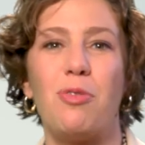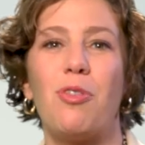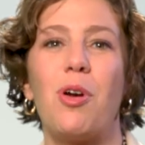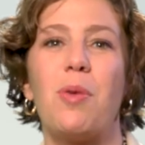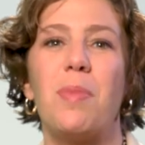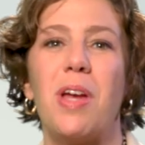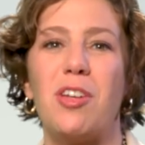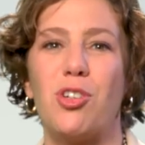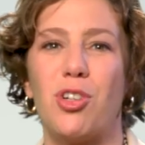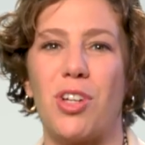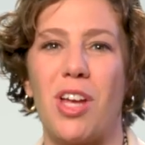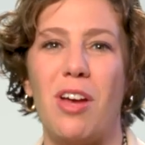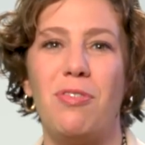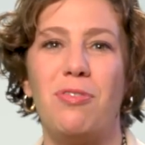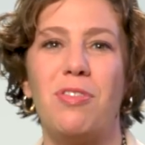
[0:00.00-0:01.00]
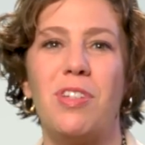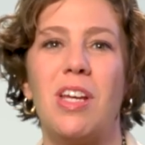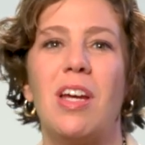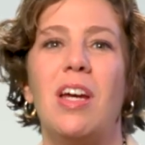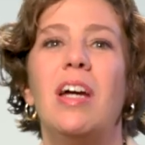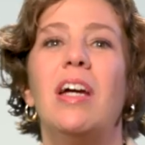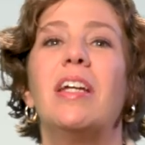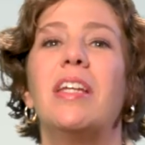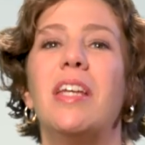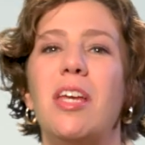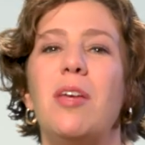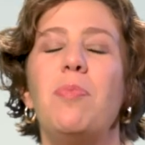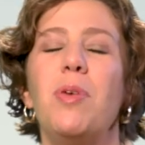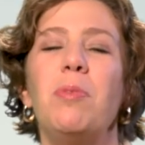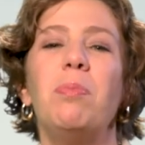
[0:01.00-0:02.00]
for a major gift,
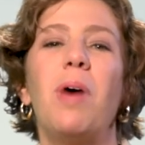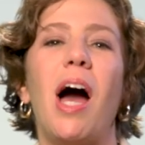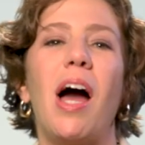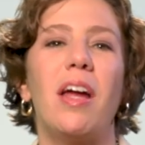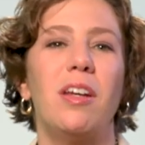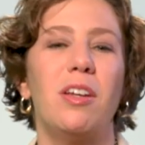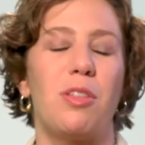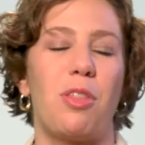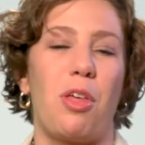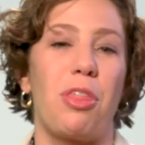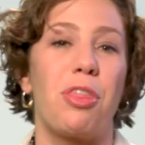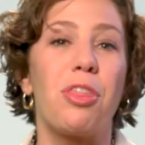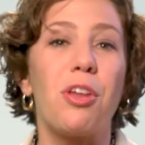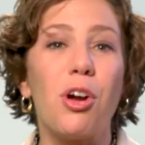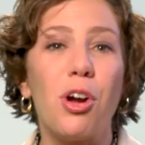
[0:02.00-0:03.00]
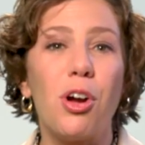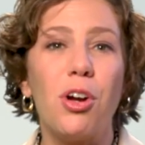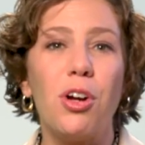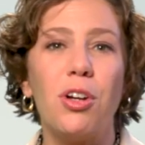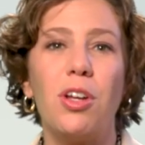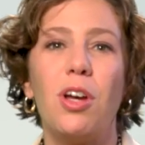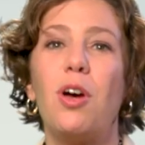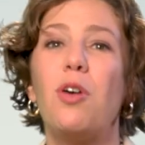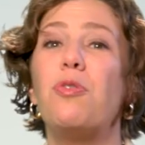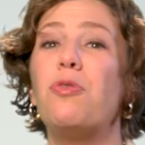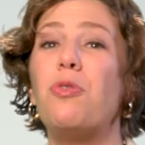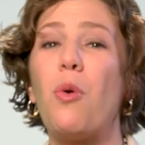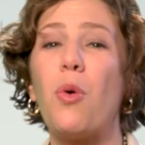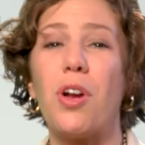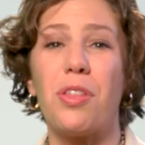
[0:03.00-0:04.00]
keep in mind the third,
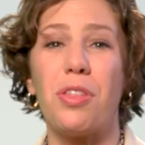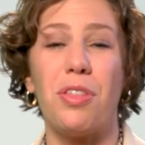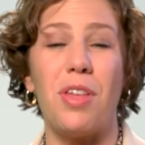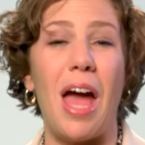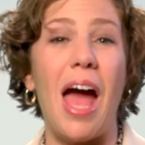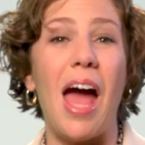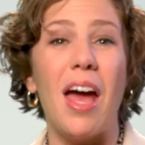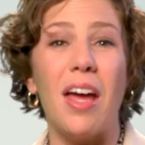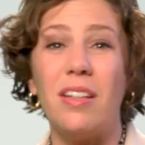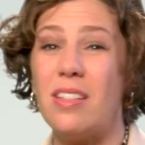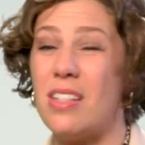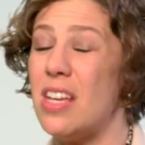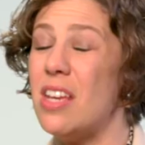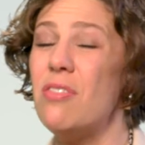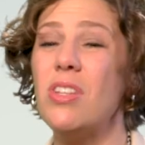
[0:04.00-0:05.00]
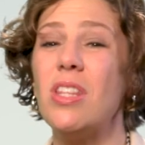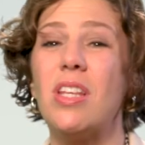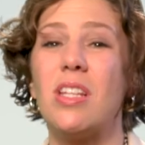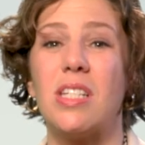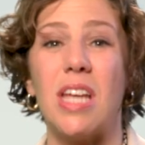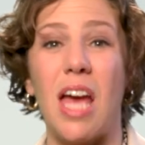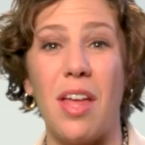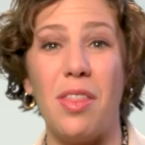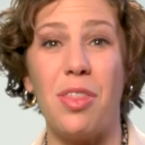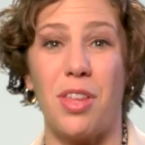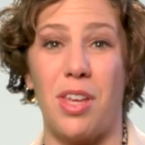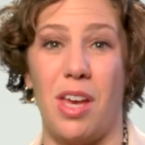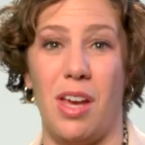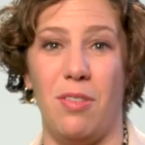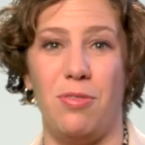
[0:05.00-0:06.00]
fourth, and even the
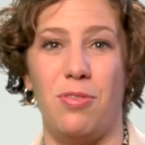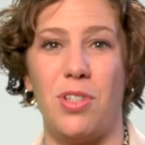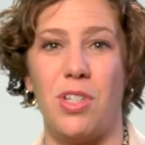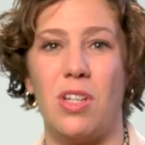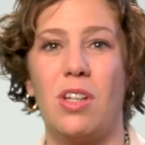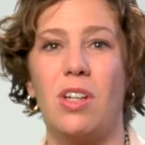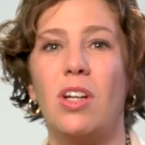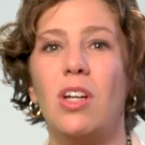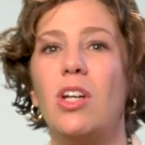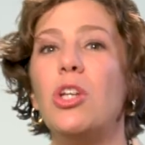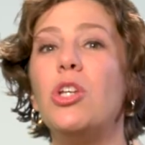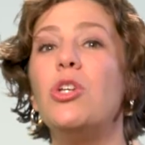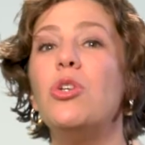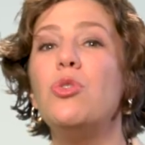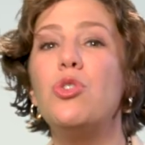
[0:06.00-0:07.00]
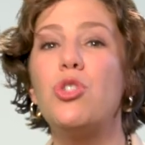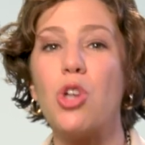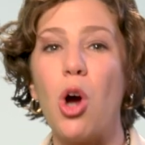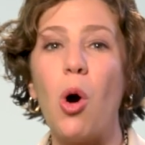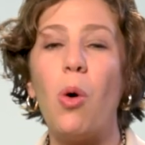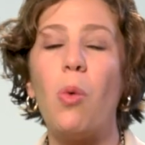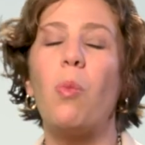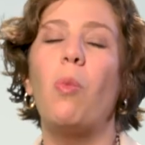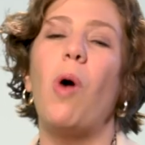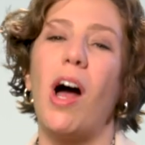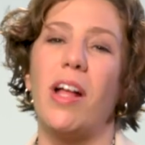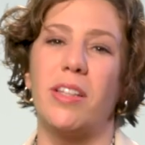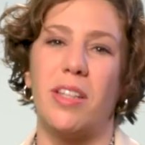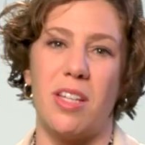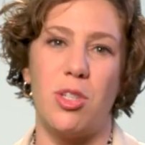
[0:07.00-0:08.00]
tenth gift. You don't
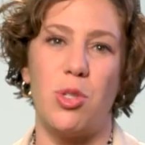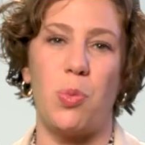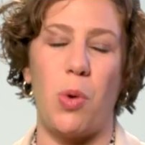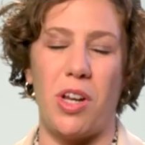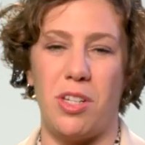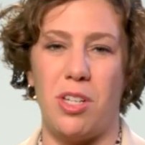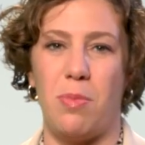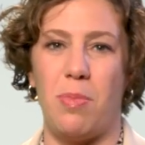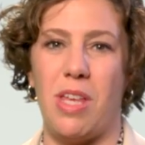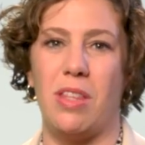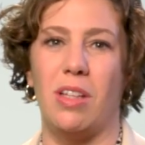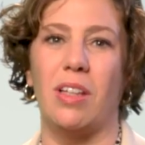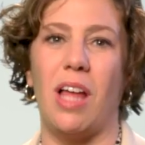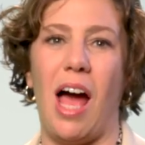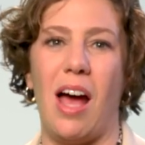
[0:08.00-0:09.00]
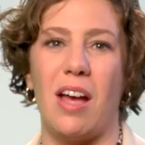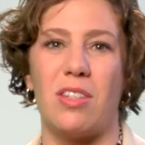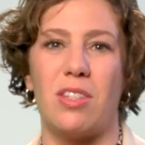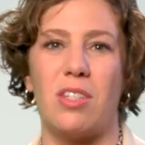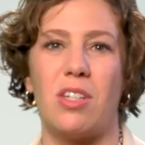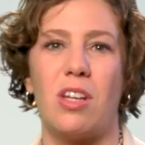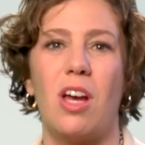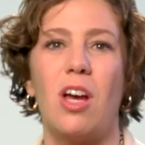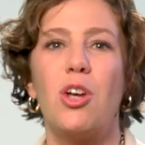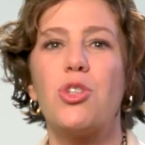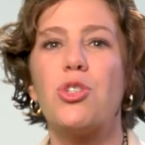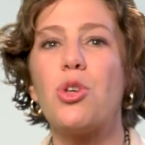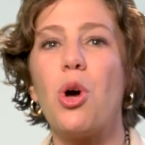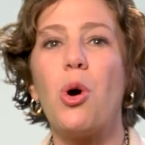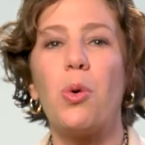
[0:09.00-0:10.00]
want this one to be the last.
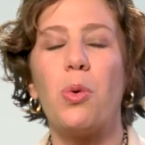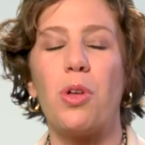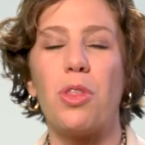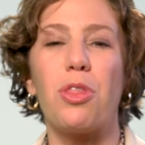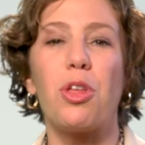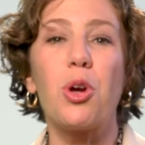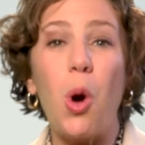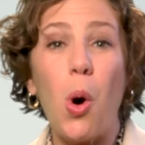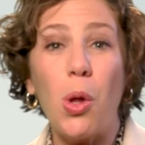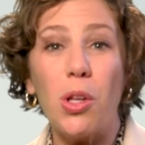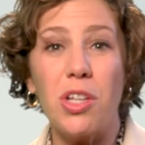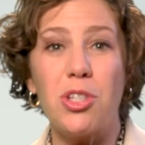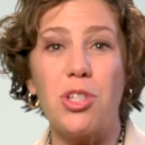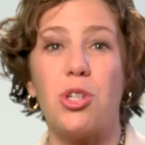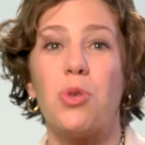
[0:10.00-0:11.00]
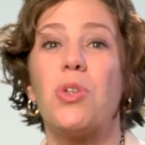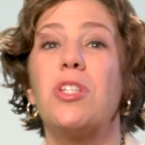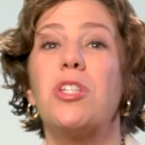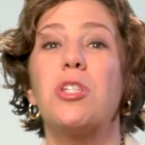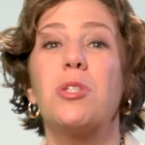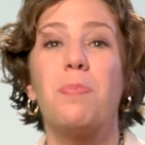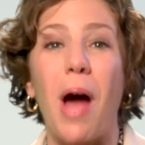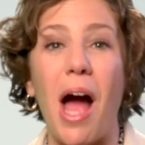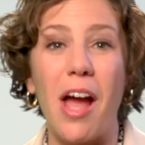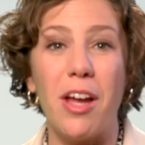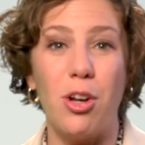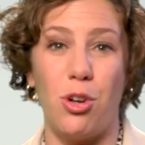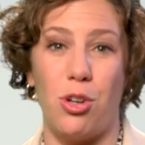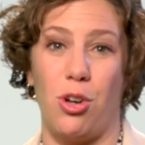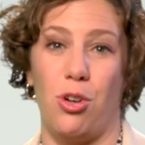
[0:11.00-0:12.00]
So the goal is to
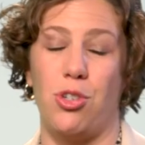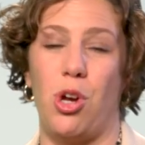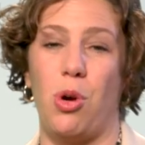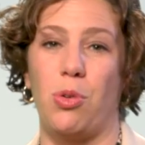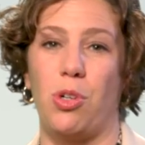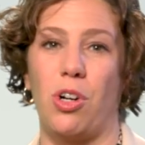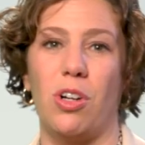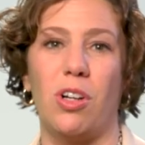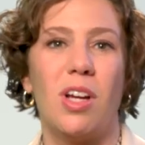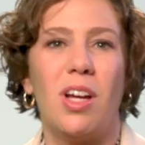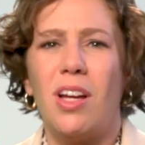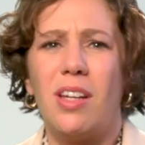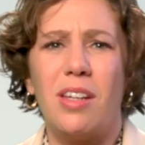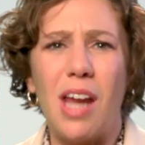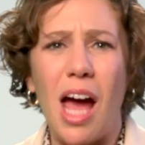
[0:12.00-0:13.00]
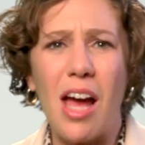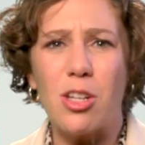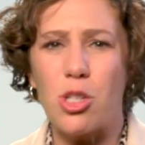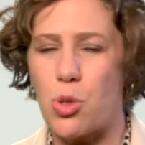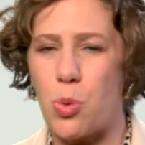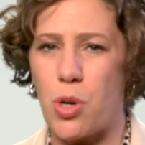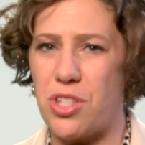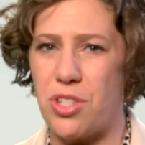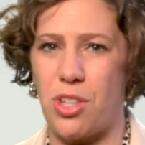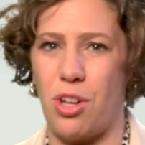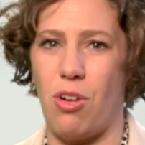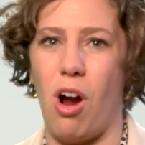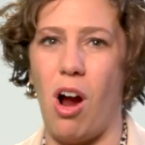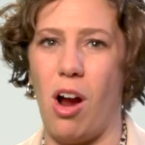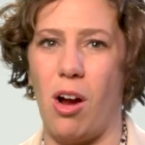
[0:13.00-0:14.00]
inspire your donor, not twist
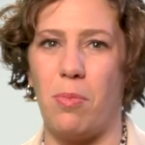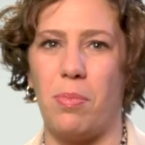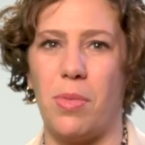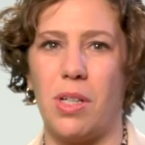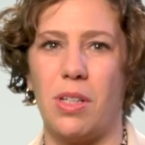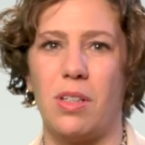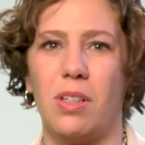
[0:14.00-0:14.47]
their arm.